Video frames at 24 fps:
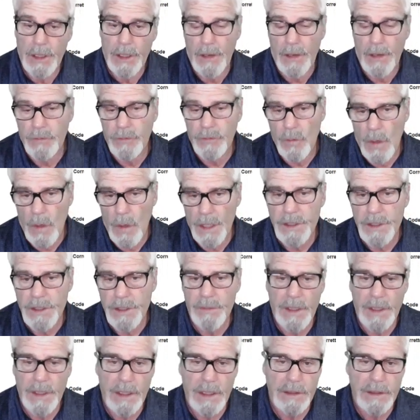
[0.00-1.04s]
You have to
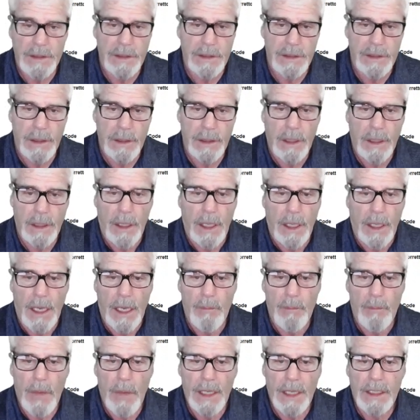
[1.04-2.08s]
watch it because
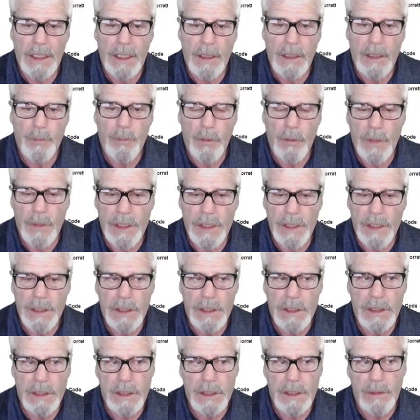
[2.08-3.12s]
it might need
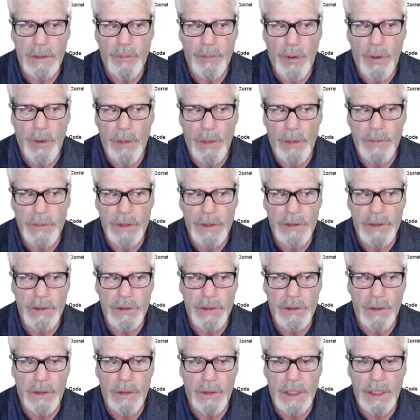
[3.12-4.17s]
permissions and prompt you to
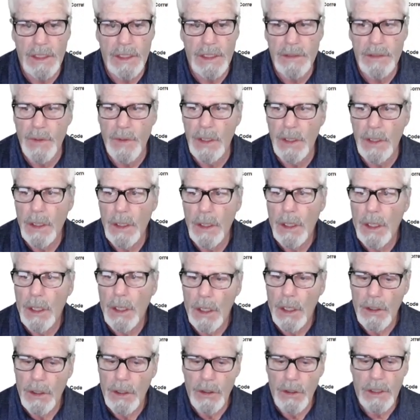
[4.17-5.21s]
certain things, but
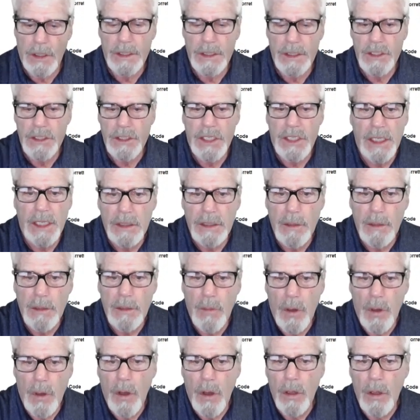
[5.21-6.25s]
you can check
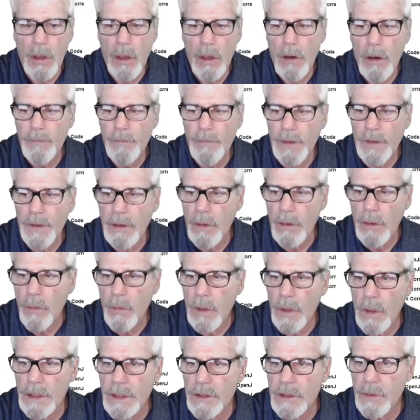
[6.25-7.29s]
them all off here
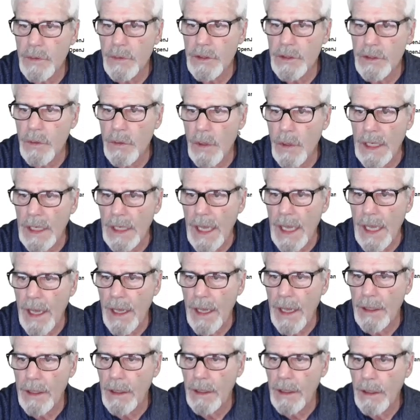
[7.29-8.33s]
at once, what you want to
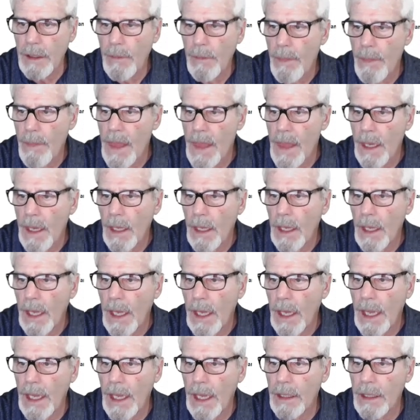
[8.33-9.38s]
add,
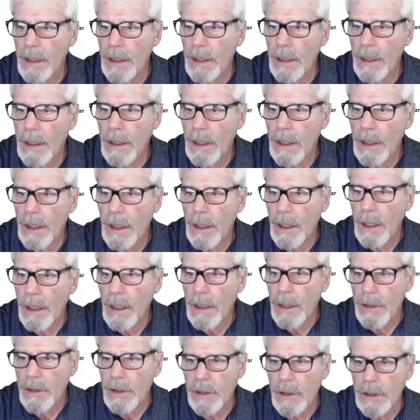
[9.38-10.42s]
and
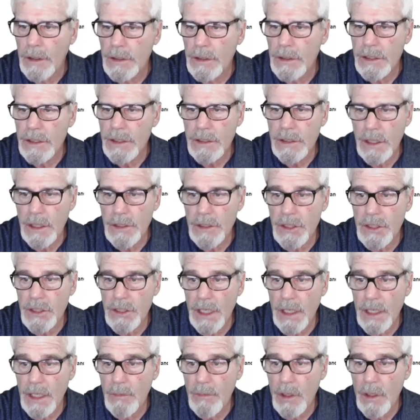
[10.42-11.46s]
you can just
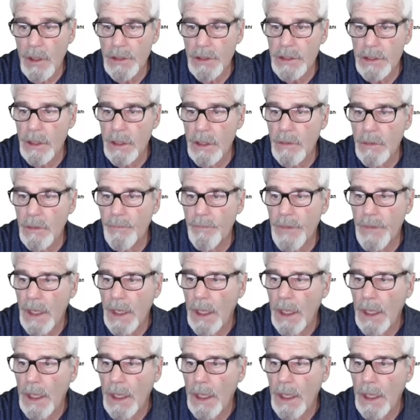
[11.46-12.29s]
uncheck them also.